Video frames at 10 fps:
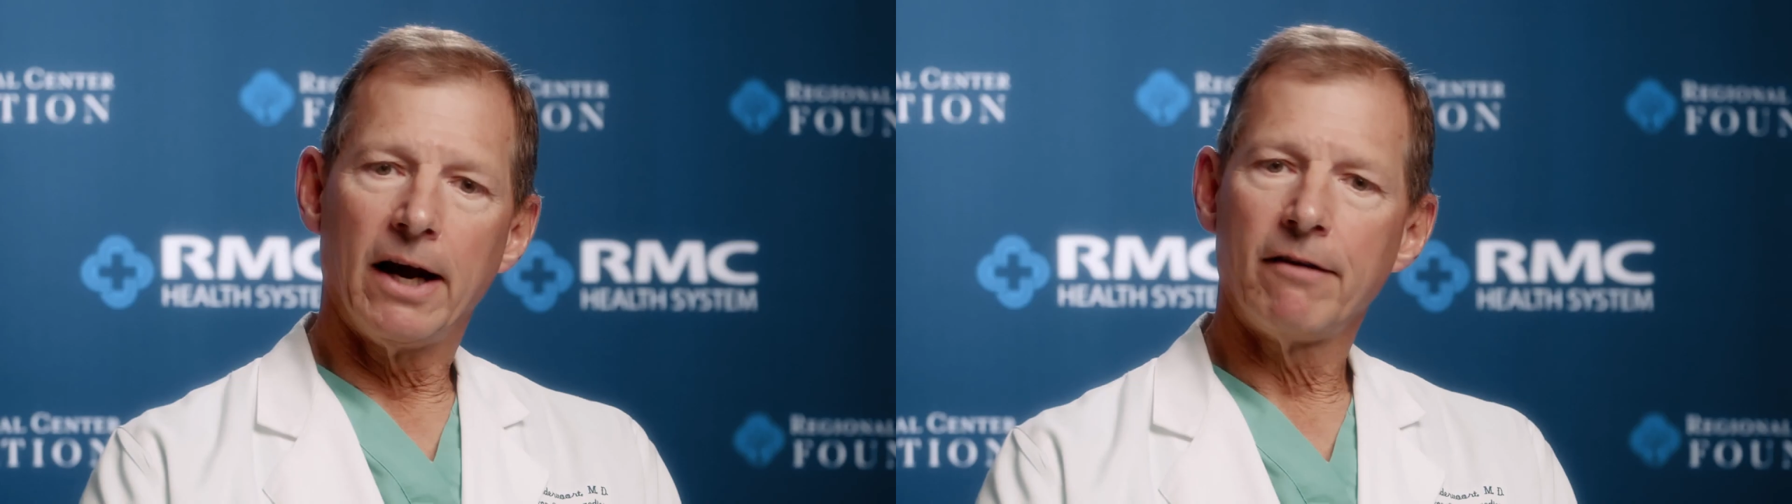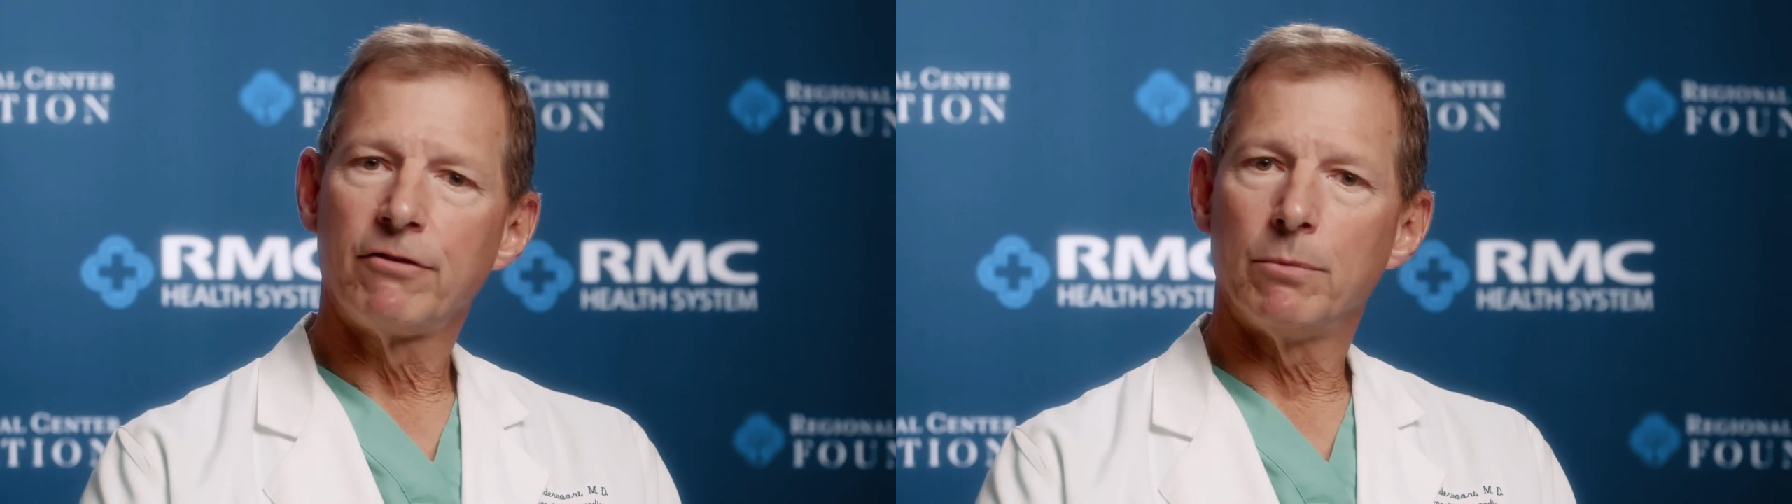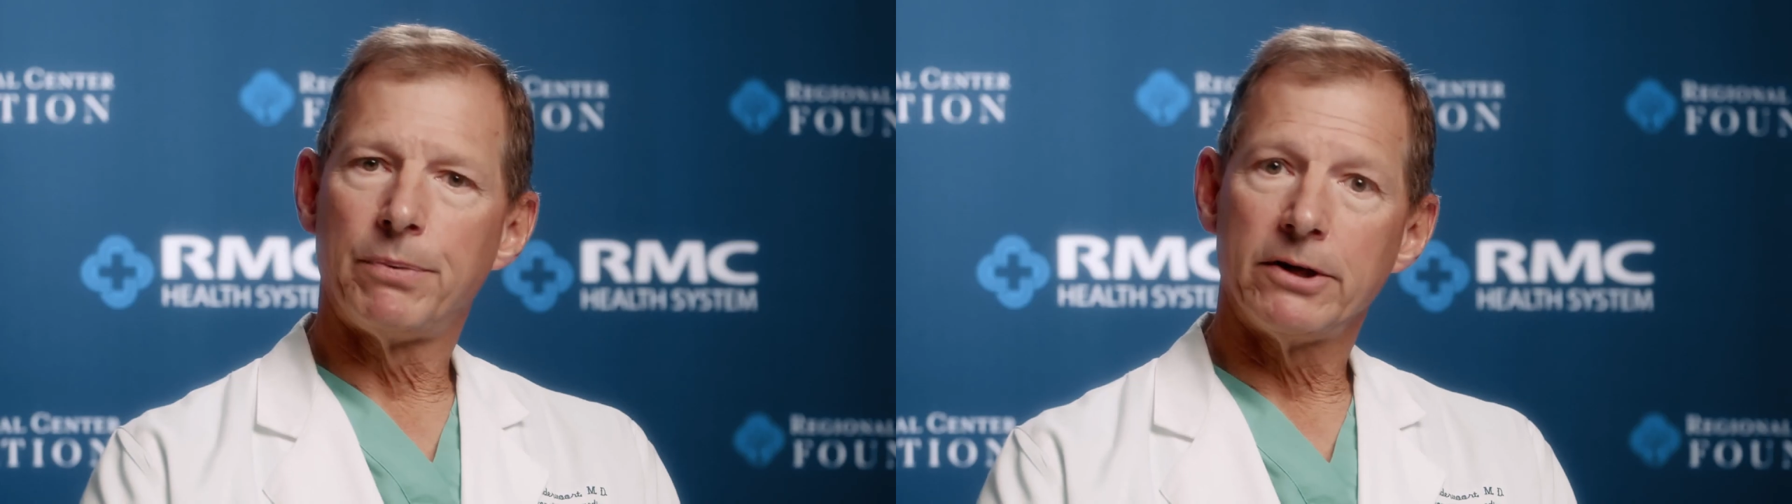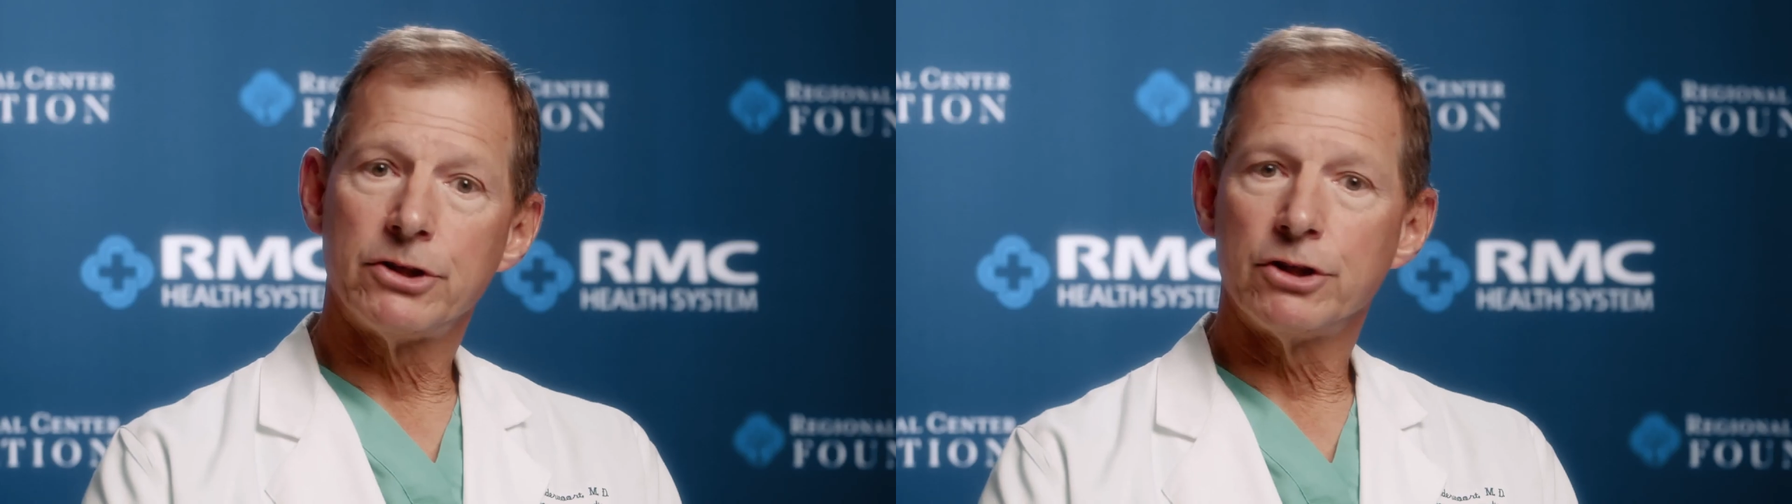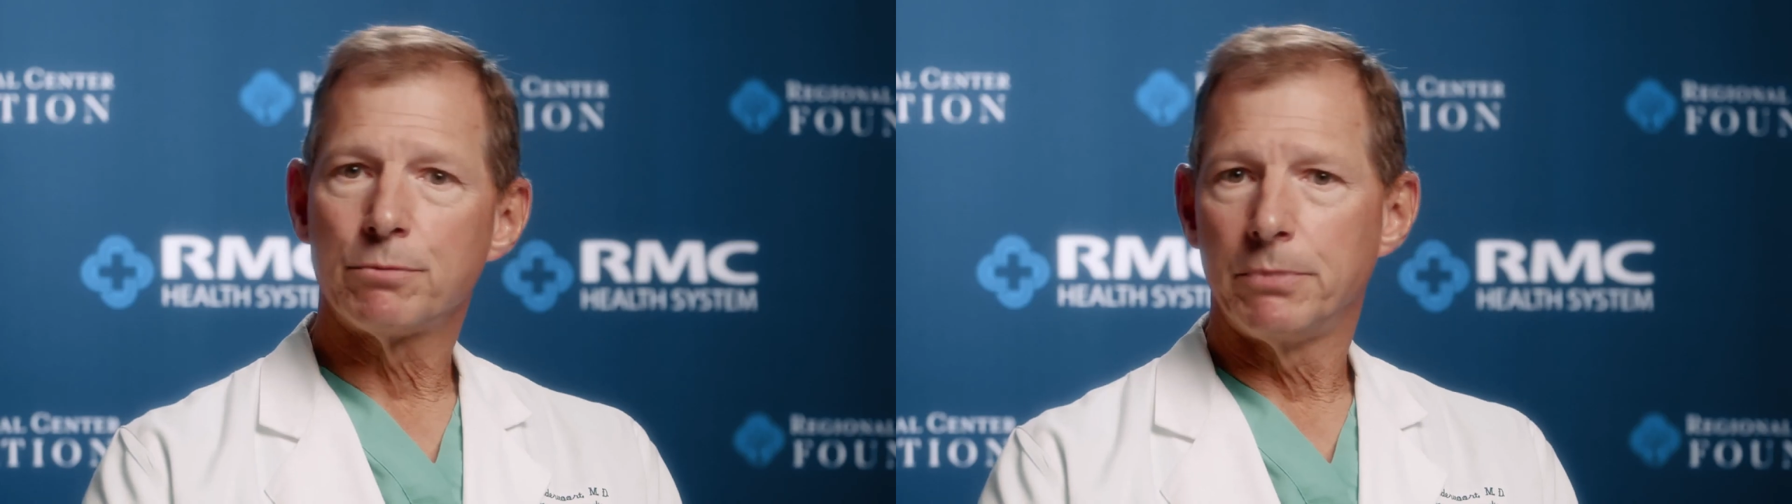after the
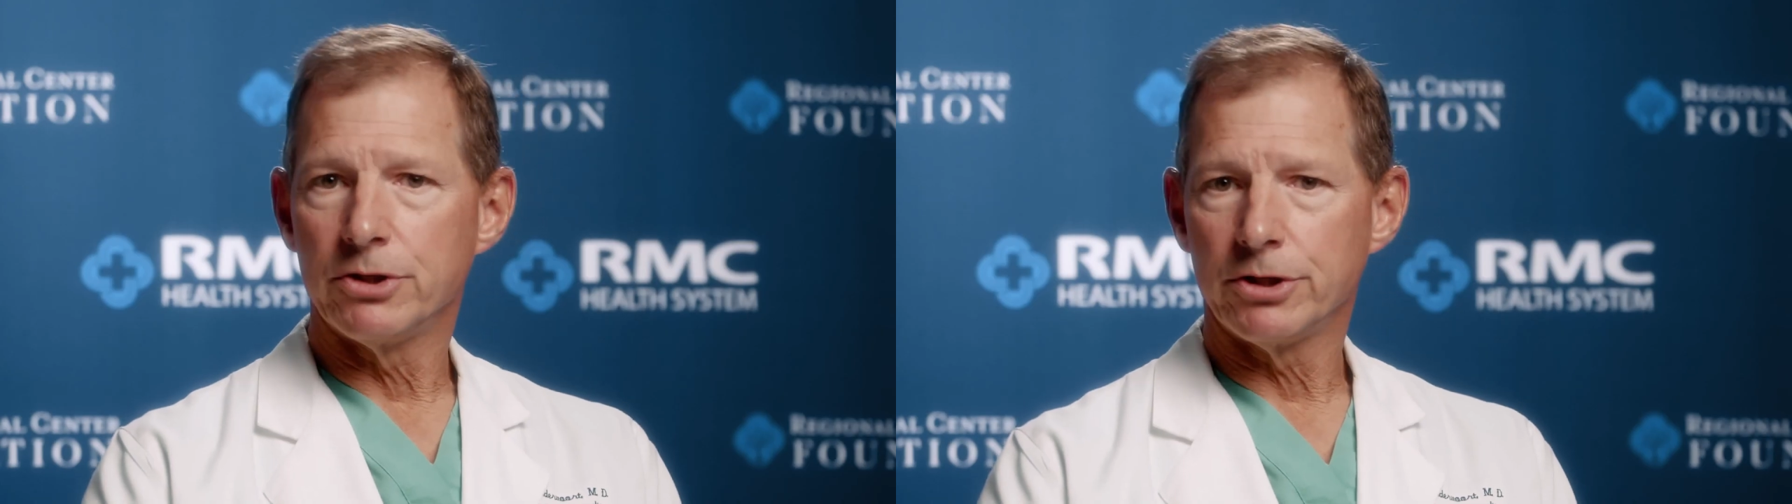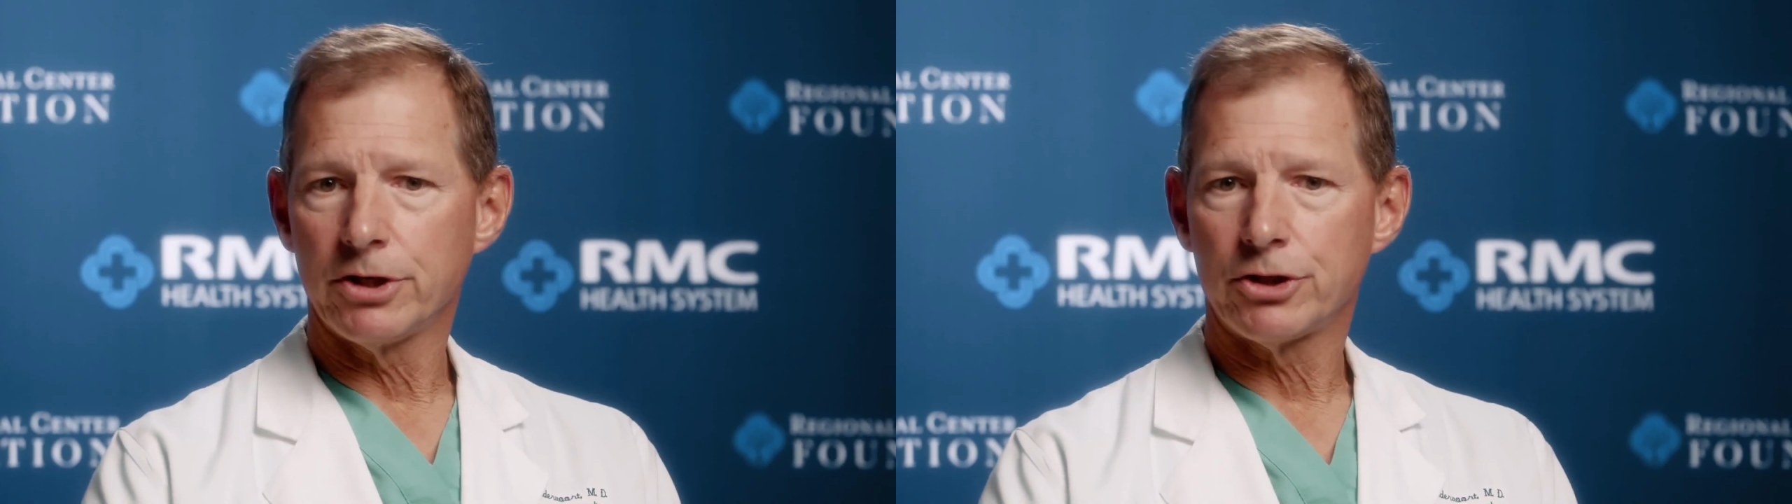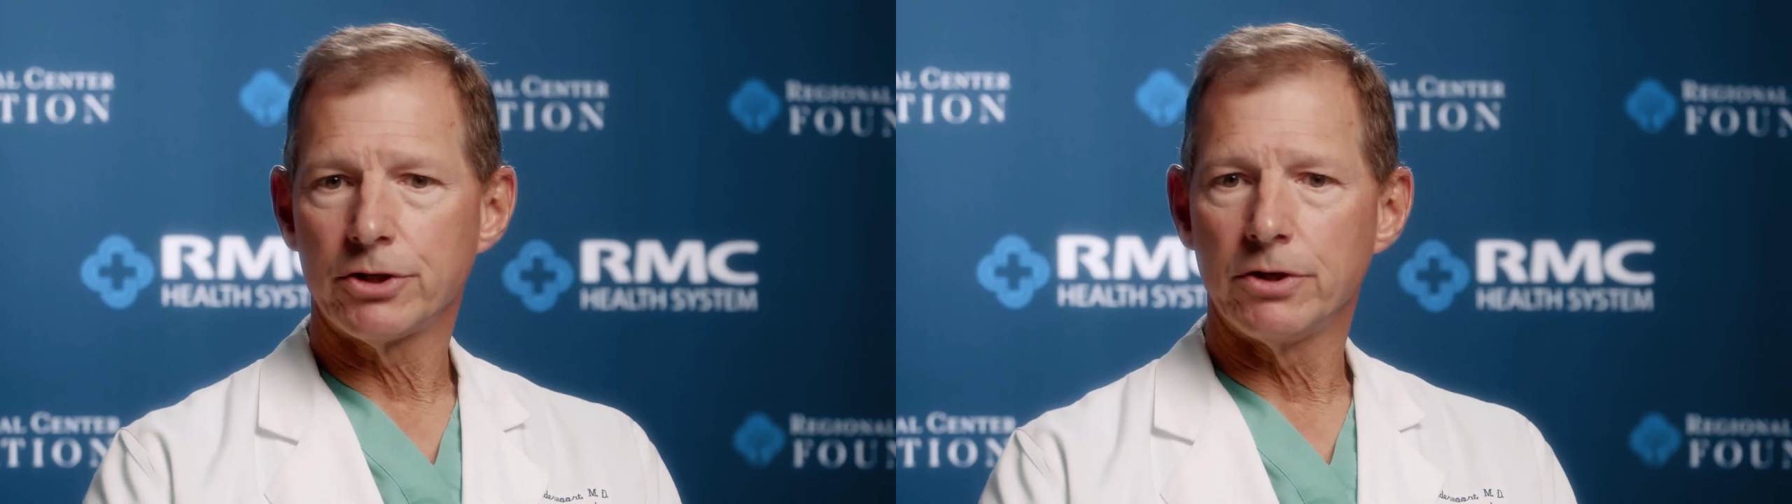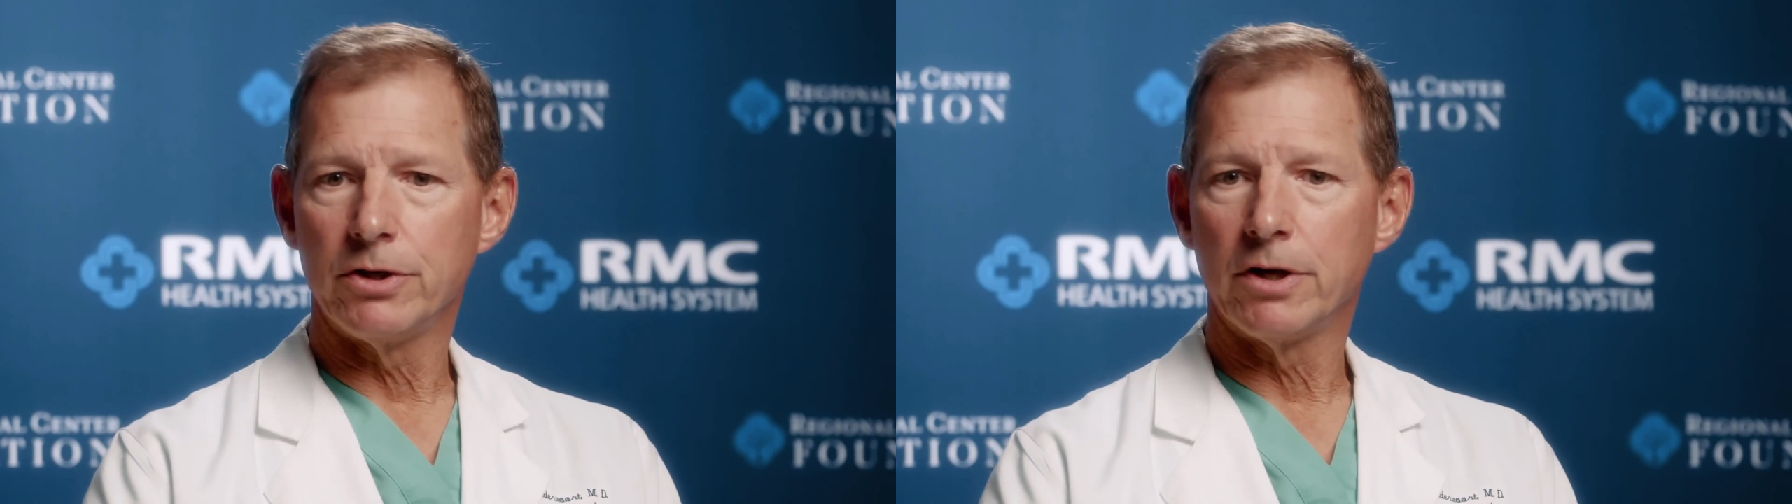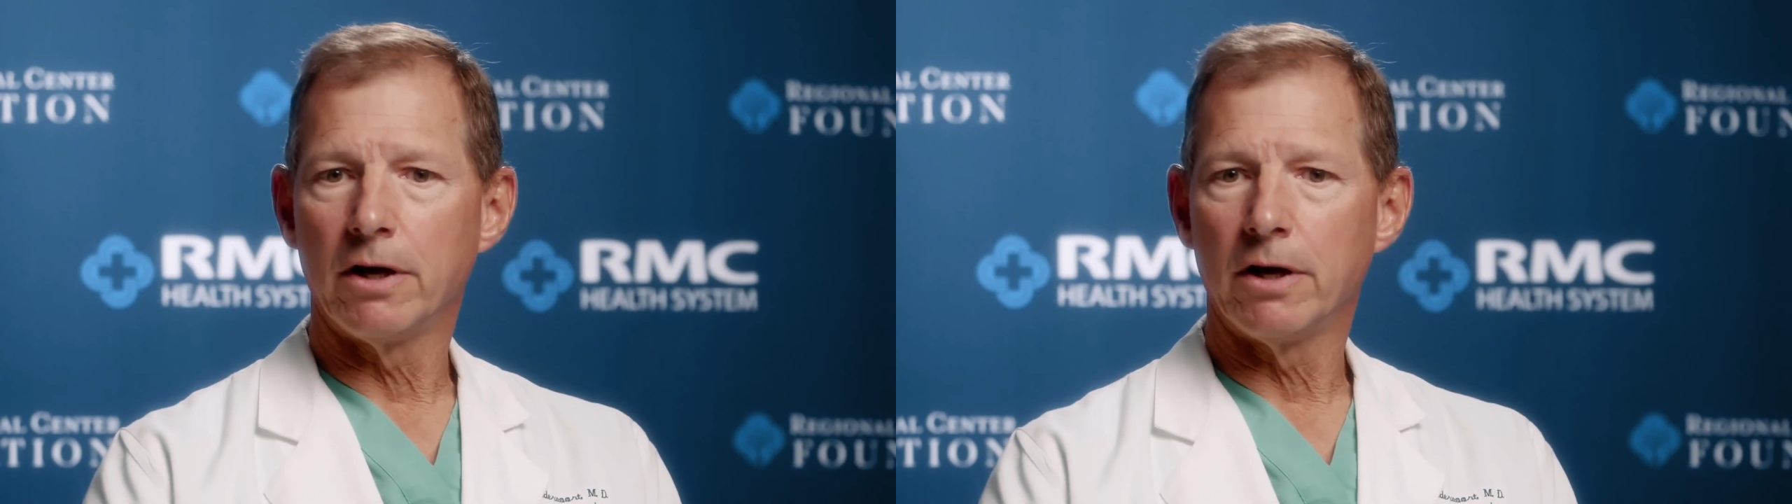patient's positioned,